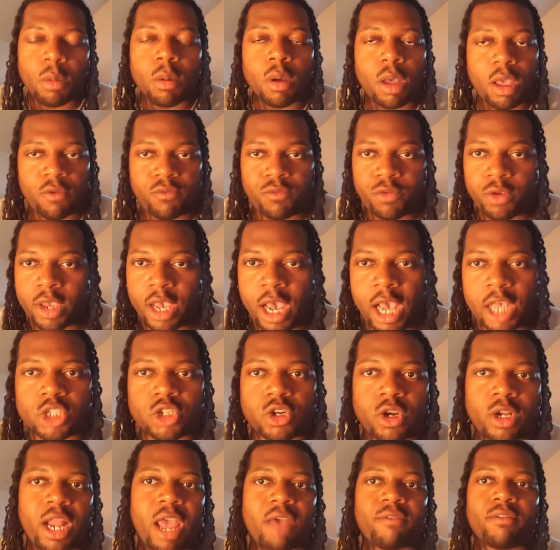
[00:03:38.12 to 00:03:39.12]
If you guys
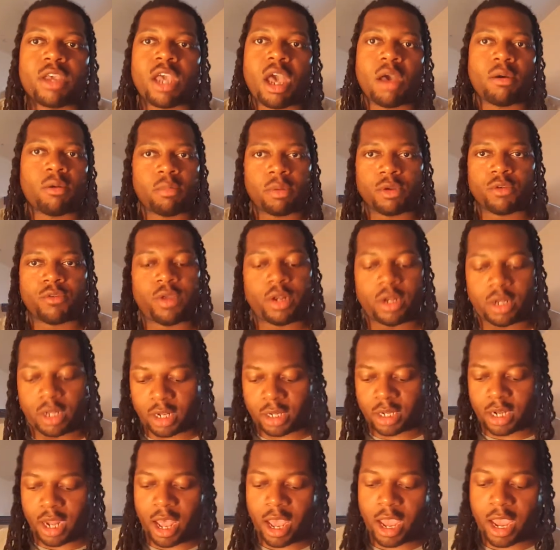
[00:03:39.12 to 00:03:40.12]
are an avid comic book reader like
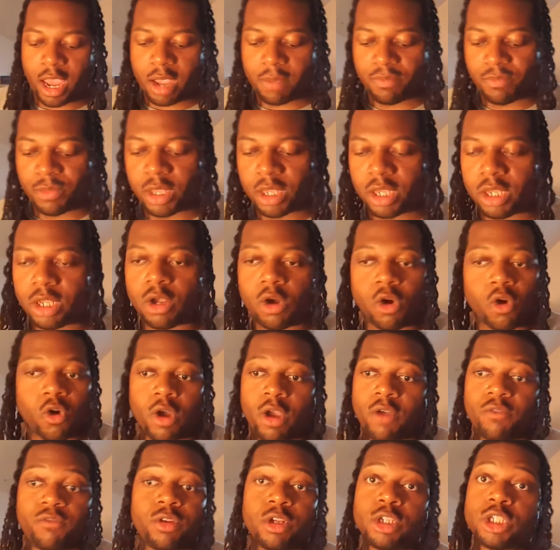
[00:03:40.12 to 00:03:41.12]
I am, then,
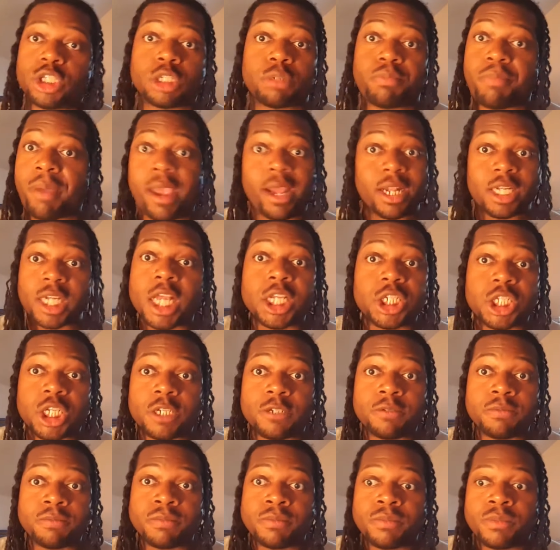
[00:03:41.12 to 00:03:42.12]
or if you just pay
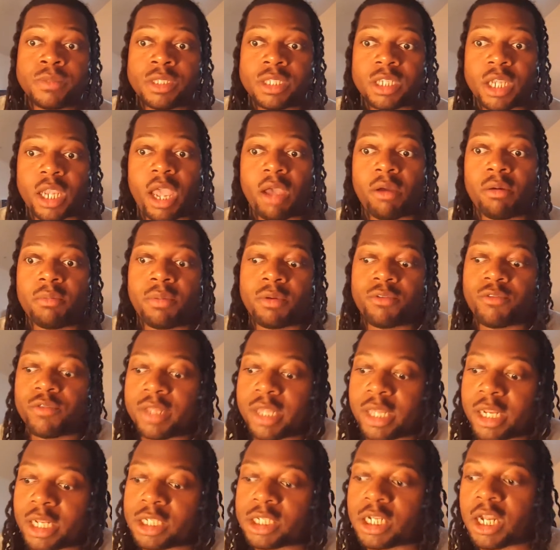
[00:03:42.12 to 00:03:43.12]
attention to comic book
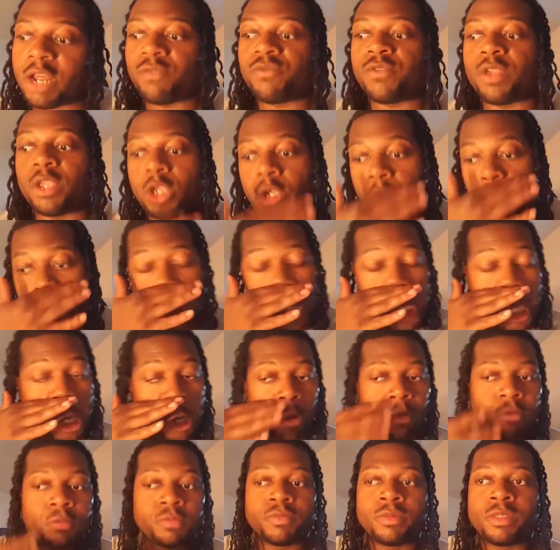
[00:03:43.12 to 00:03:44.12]
related stuff, then you
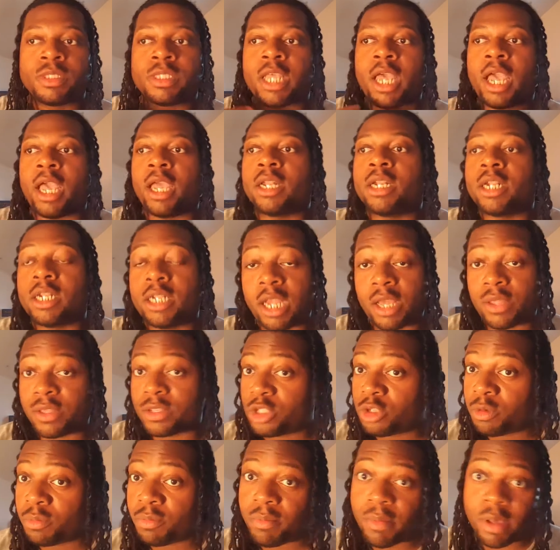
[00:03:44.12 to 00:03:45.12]
know that in the Death of
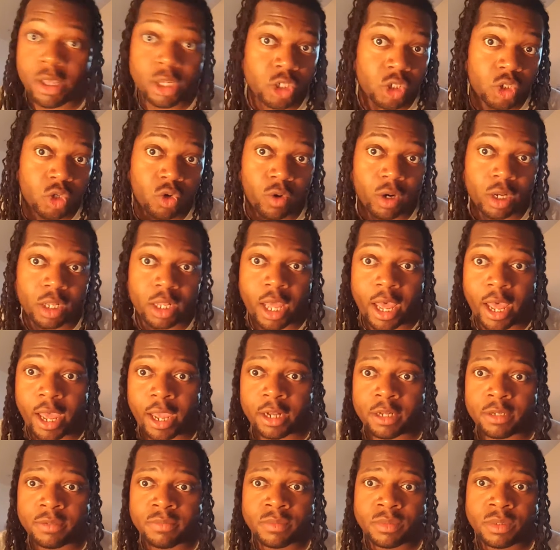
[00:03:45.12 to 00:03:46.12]
Superman
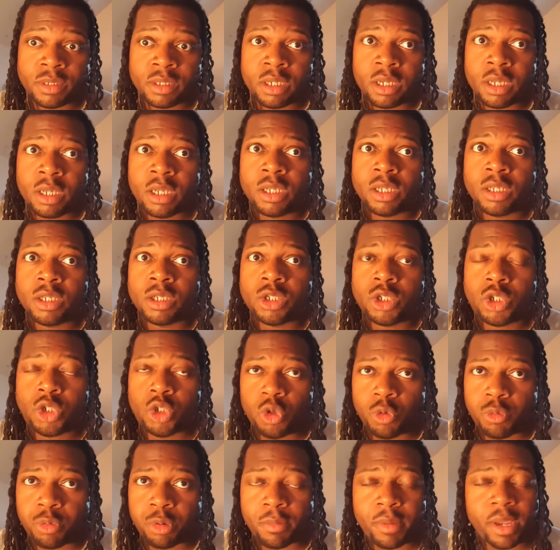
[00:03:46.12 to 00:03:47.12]
storyline,
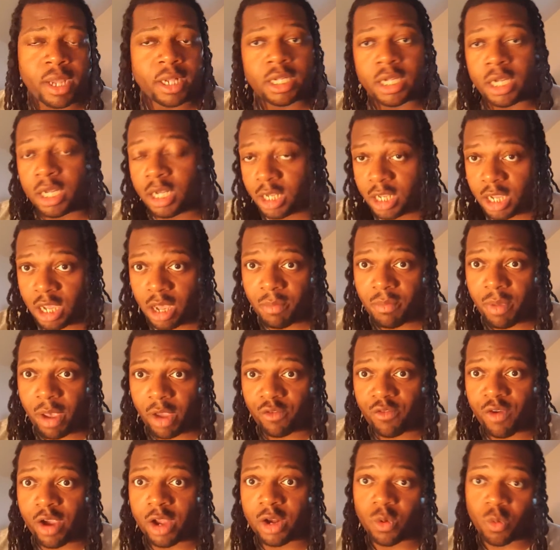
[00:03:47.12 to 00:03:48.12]
Superman didn't come
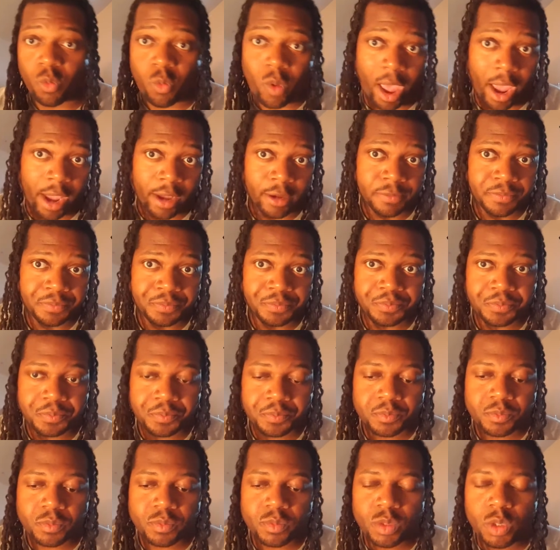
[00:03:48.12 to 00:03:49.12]
back right away.
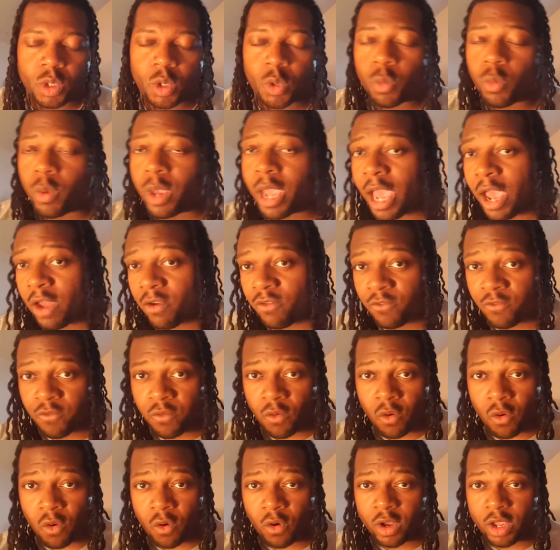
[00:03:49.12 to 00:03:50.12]
We had
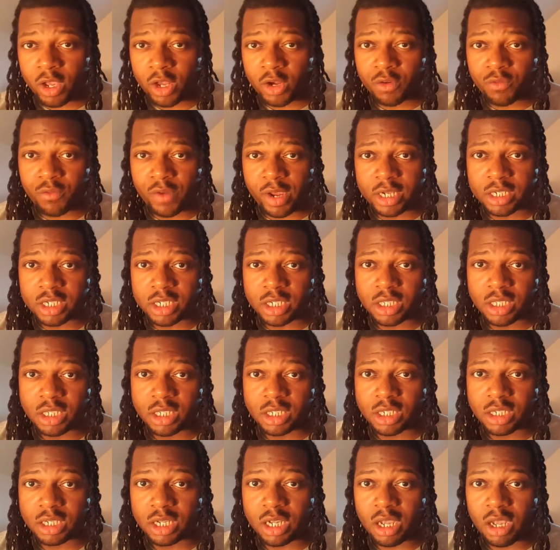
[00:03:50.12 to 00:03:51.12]
four iterations,
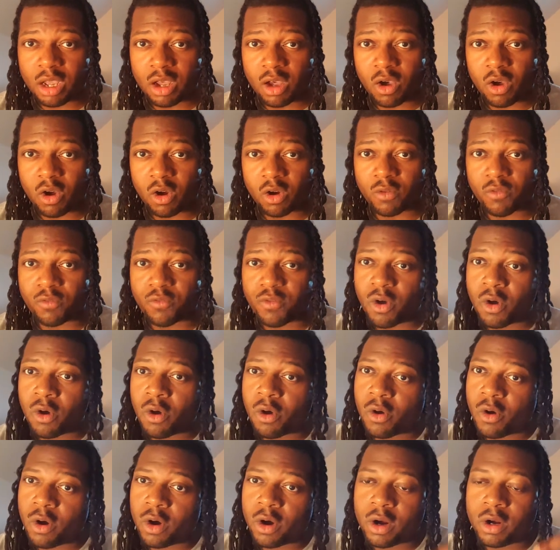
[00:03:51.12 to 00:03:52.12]
or
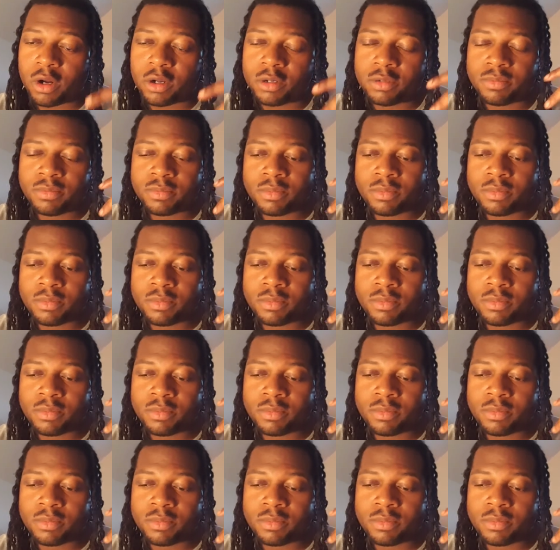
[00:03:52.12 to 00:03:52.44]
four,